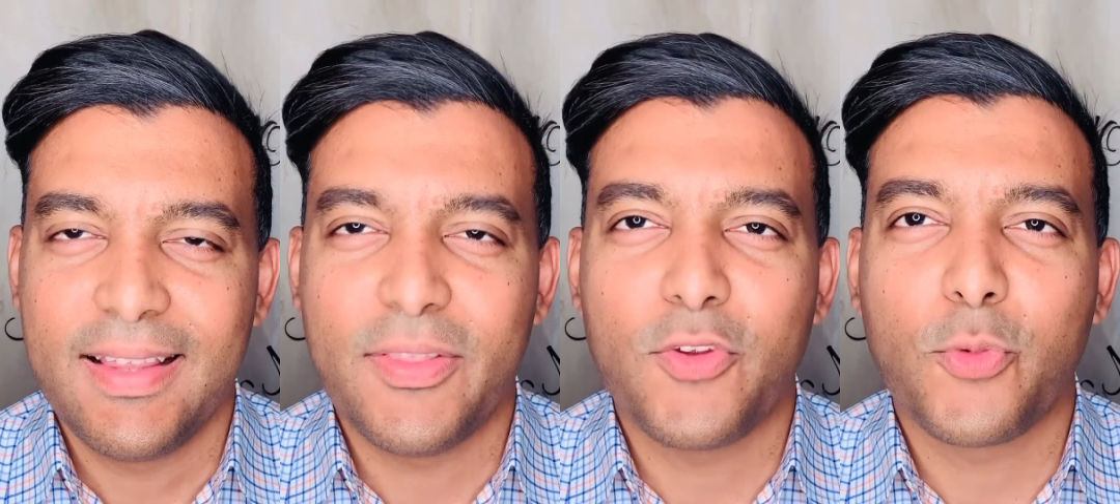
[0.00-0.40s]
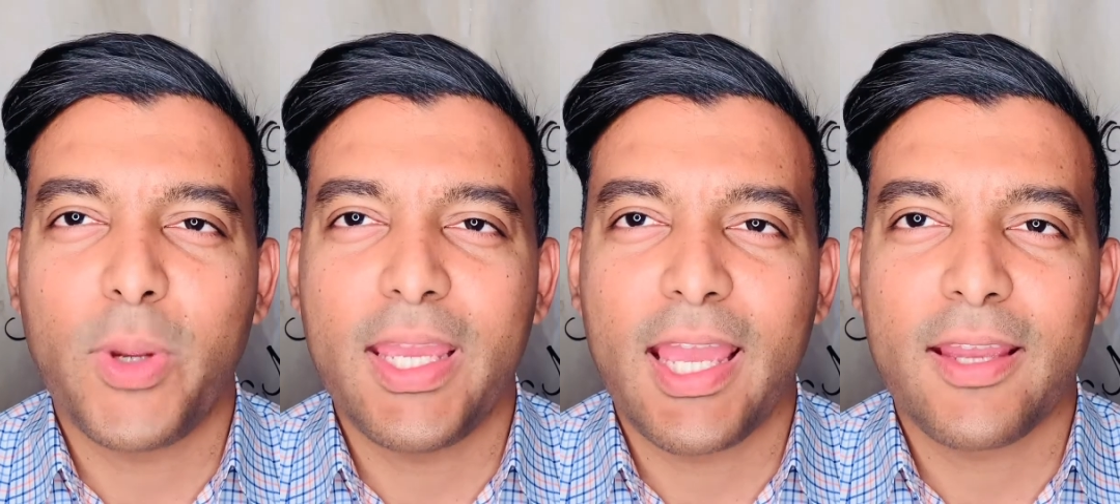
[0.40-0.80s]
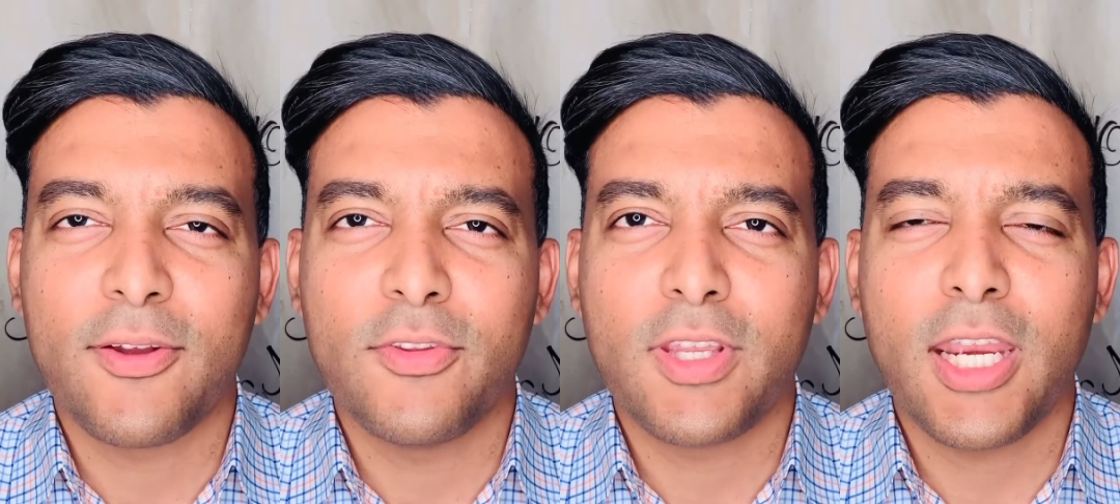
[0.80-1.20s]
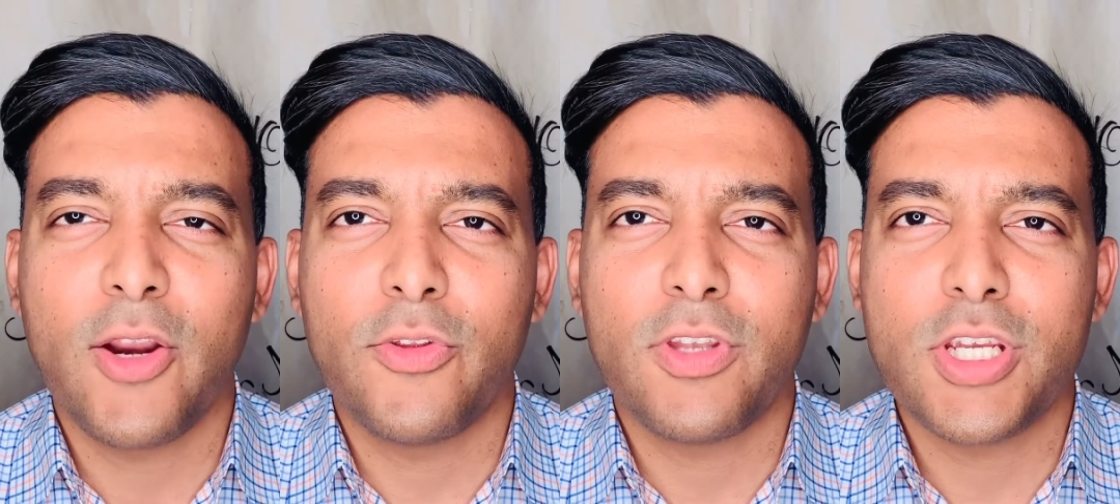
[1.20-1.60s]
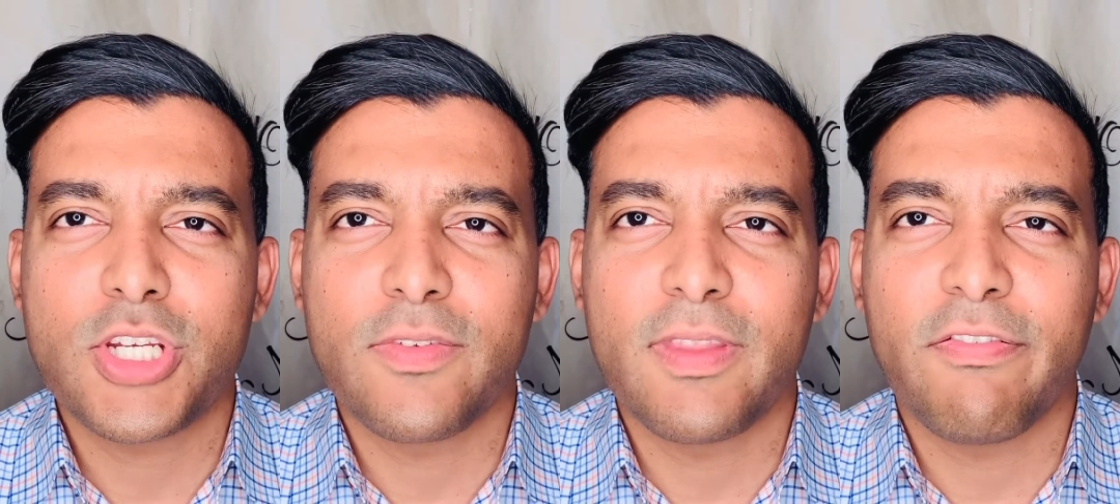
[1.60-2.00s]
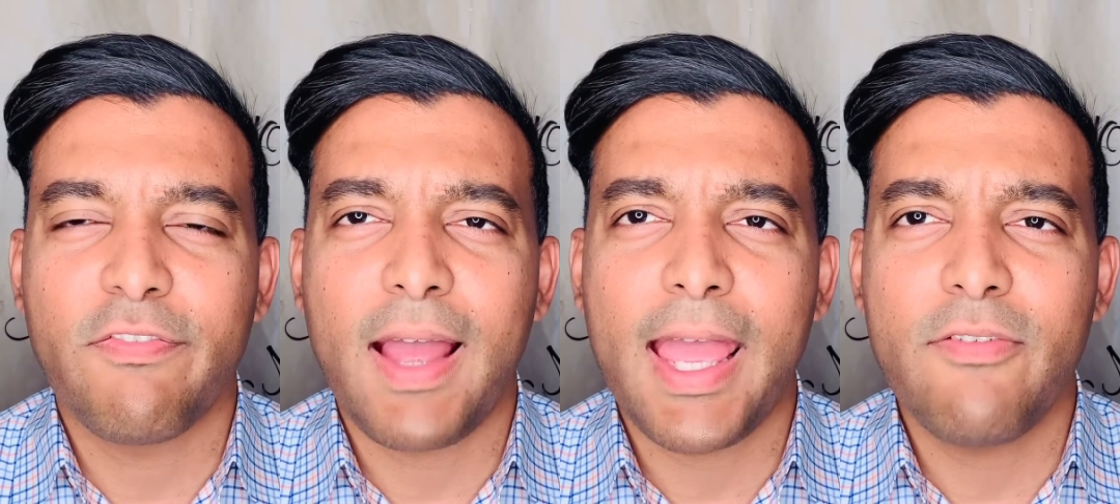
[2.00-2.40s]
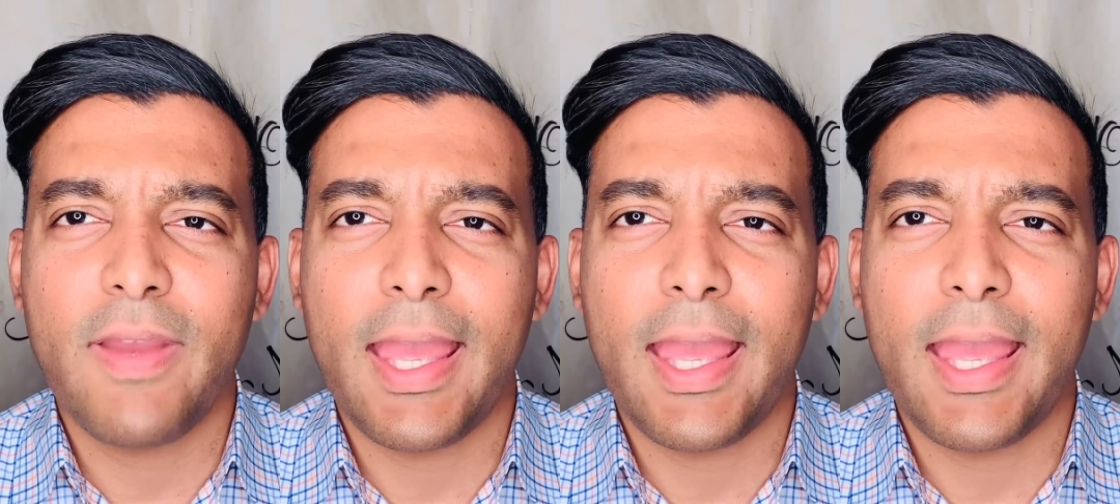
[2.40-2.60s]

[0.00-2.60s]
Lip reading: This week, I continue to teach on the five